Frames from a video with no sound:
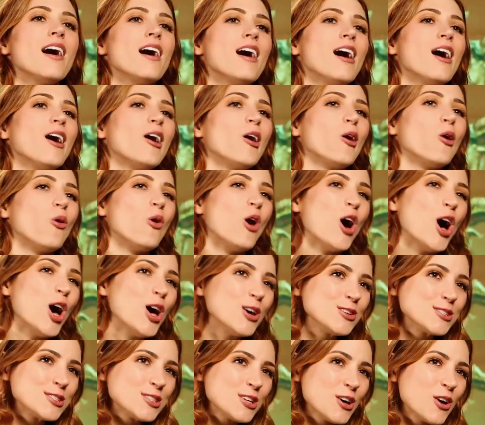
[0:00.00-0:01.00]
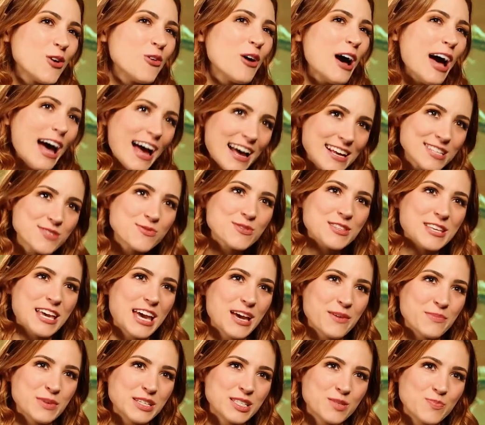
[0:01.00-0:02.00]
Oh, also, as with
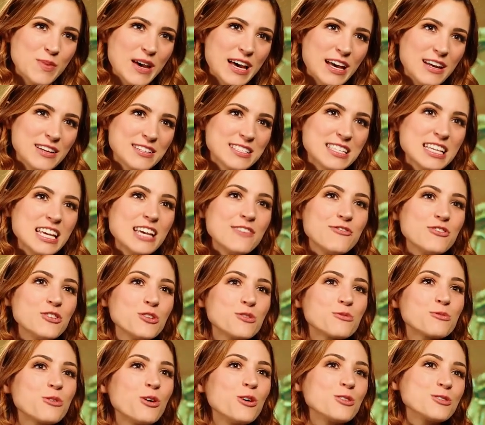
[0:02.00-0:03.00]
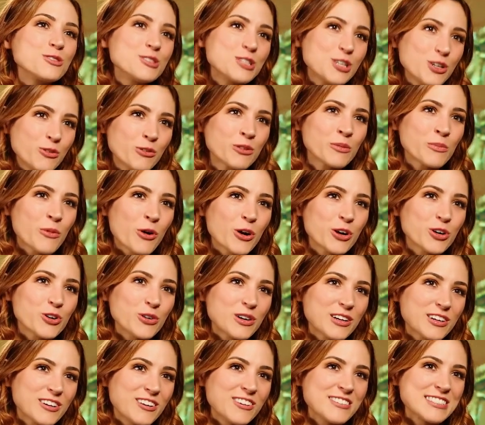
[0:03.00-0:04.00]
Gambit spells, if you roll 2 or more
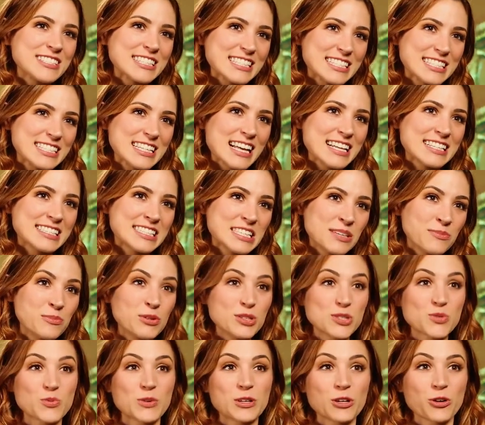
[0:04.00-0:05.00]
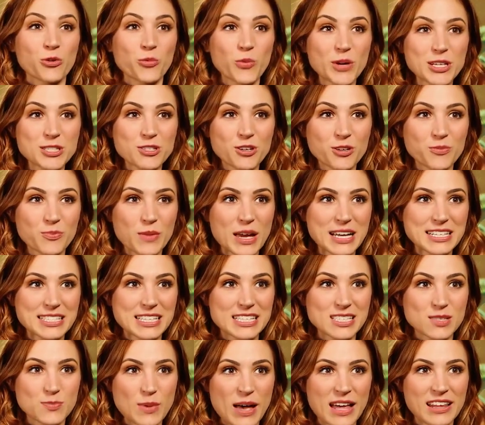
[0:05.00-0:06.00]
critical success symbols when your wizard
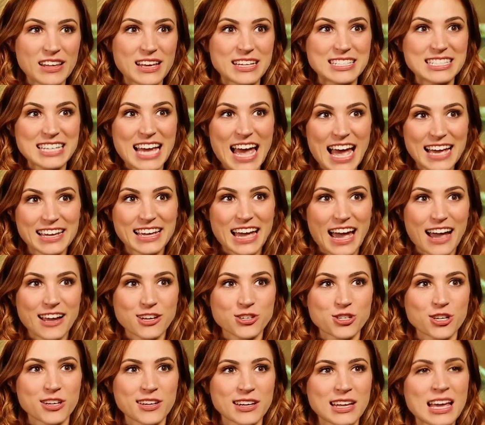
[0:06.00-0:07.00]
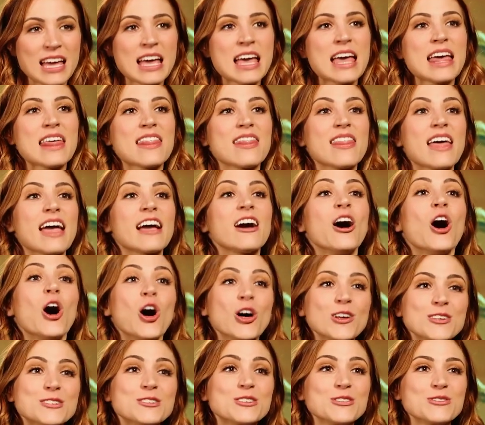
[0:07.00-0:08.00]
makes a spell attack action, they
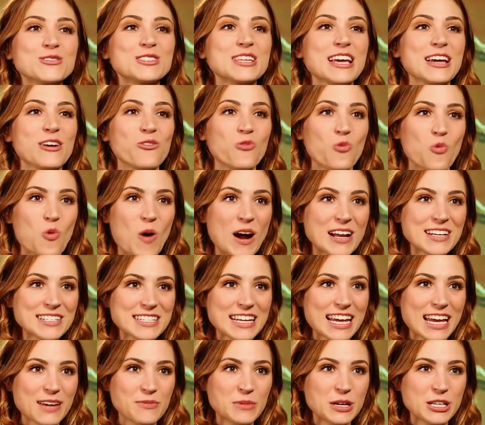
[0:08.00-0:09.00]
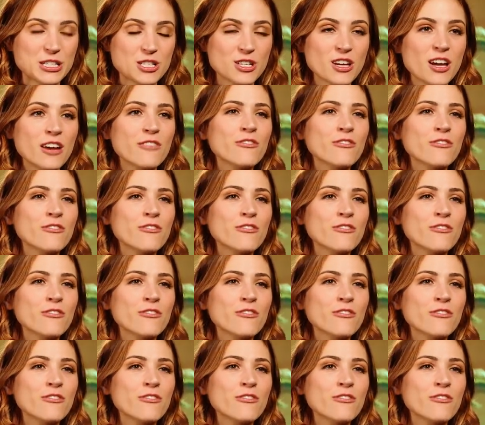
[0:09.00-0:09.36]
also take 1 damage